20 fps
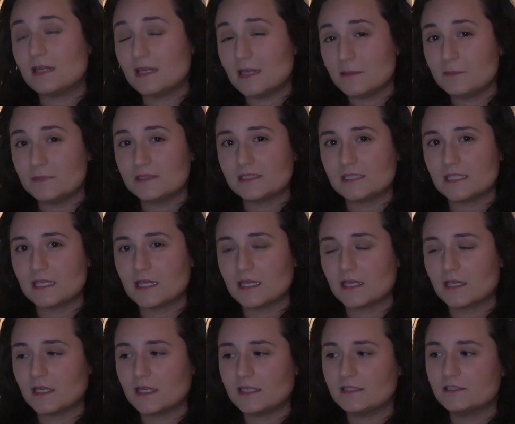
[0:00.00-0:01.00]

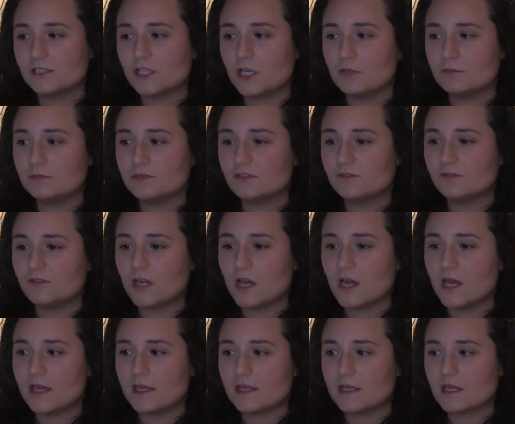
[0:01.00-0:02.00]
limiting in terms of
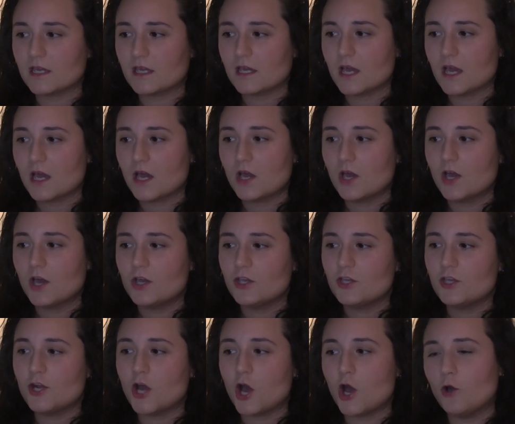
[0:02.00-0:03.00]
like,
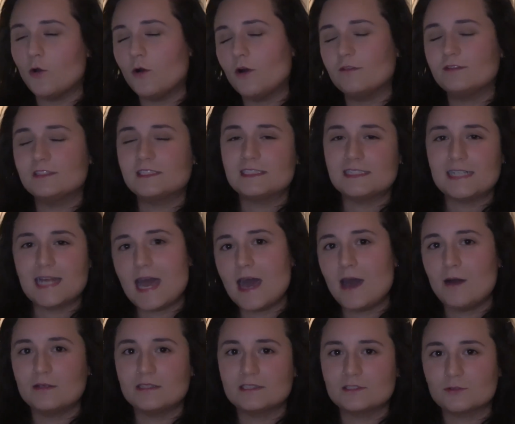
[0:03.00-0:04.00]
you know, obviously
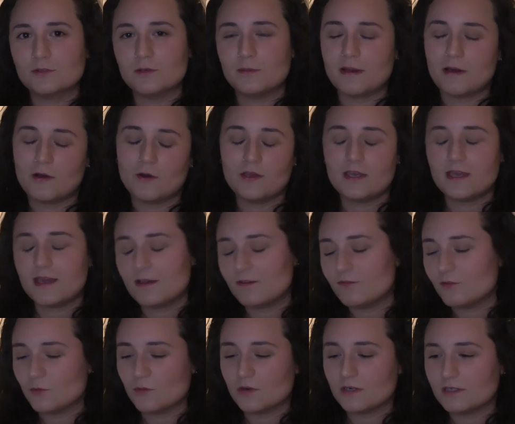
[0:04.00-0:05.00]
now it's all about, oh yeah,
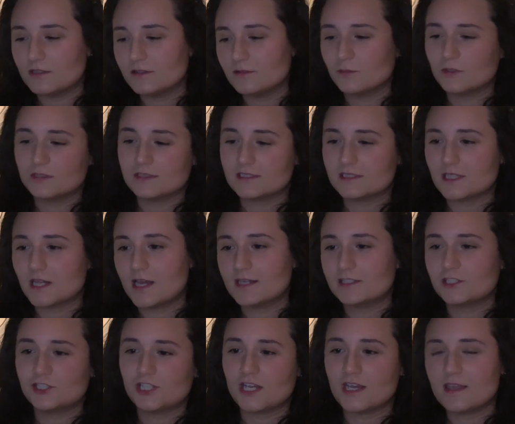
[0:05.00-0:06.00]
everyone wants to
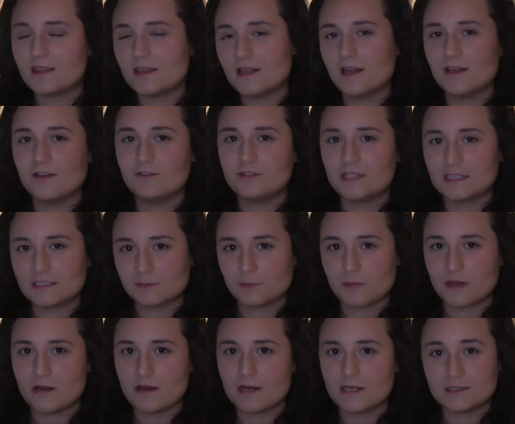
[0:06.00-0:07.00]
like share their lived
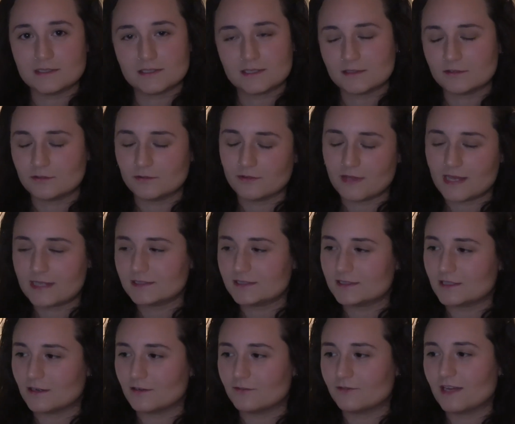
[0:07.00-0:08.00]
experience and all that
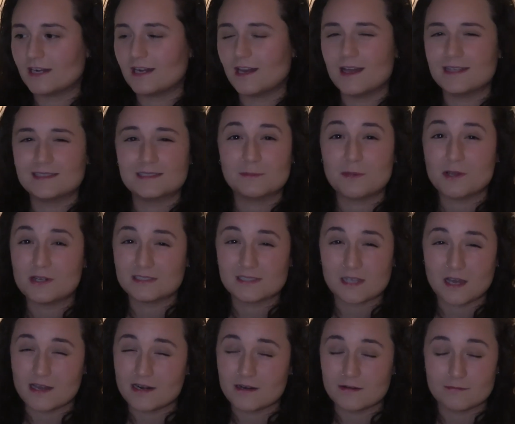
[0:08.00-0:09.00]
stuff. And like, to be honest,
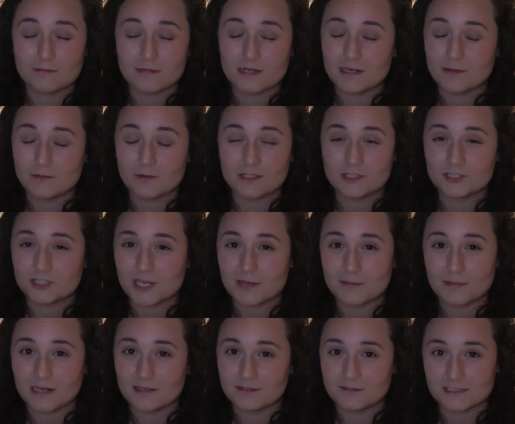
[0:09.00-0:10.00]
I don't really want to share
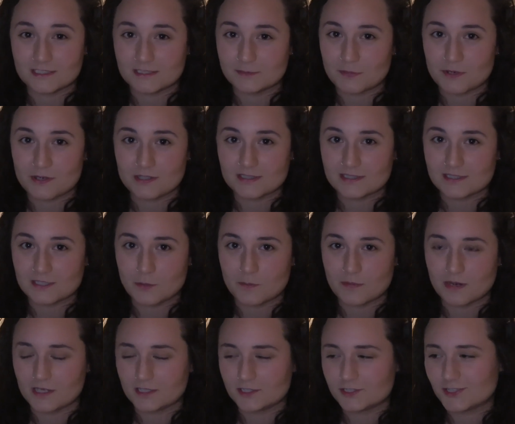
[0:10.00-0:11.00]
my lived experience so
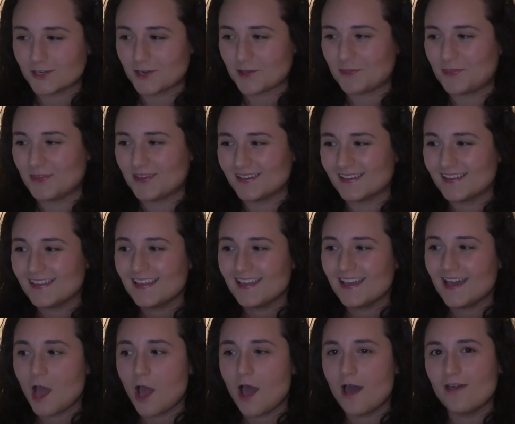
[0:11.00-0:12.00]
much.
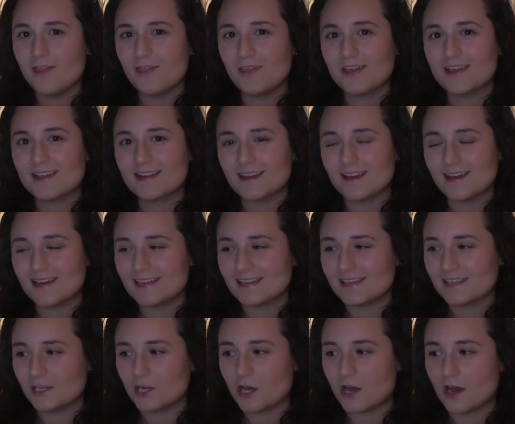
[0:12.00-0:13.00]
I think
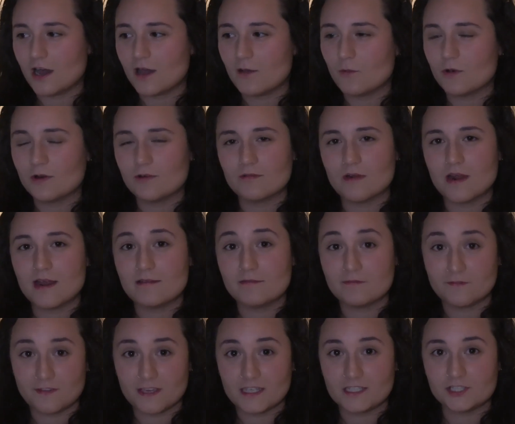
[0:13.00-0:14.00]
like, you know, I want to
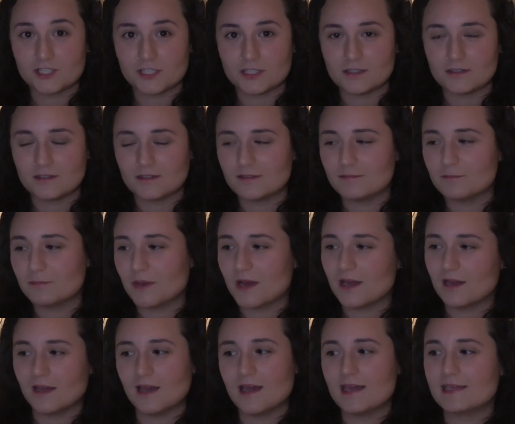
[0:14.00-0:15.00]
write fiction,
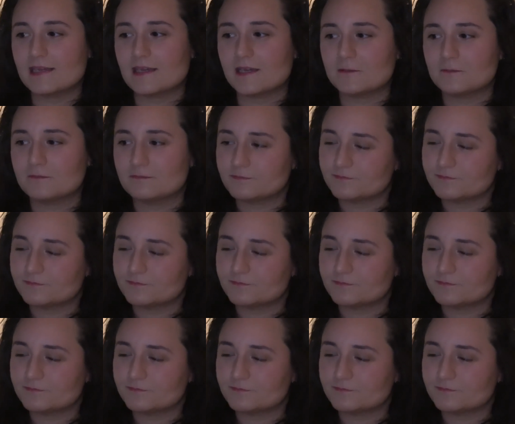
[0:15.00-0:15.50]
but like,